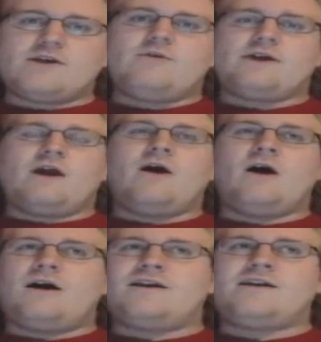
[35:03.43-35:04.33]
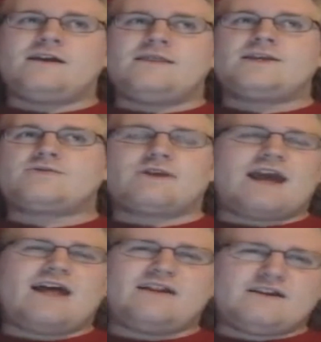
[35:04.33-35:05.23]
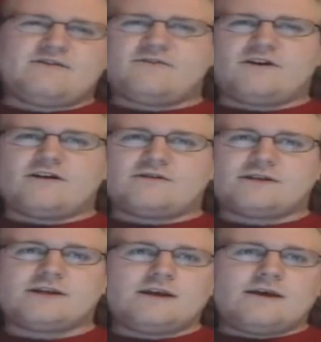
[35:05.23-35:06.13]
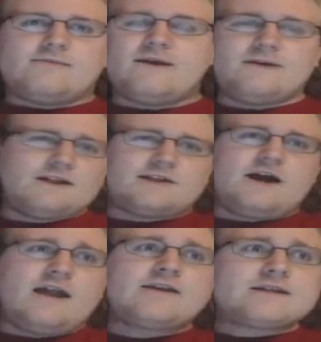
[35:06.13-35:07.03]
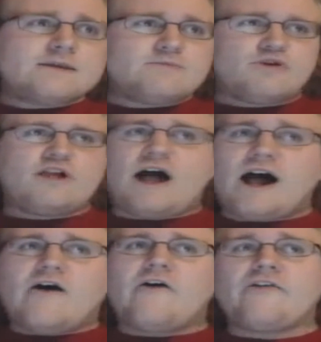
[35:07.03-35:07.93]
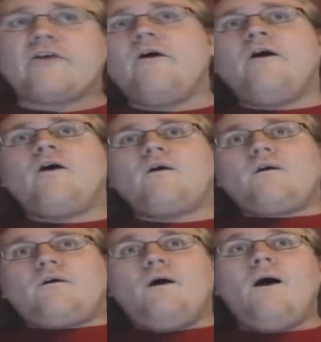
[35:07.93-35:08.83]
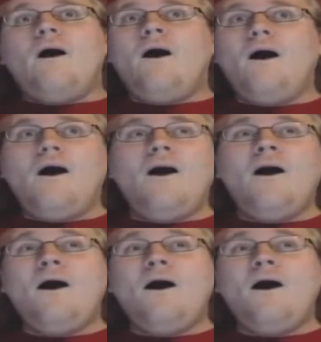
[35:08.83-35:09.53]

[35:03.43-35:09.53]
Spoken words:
what's going on in this reality of ours. Maybe it's not as simple as good.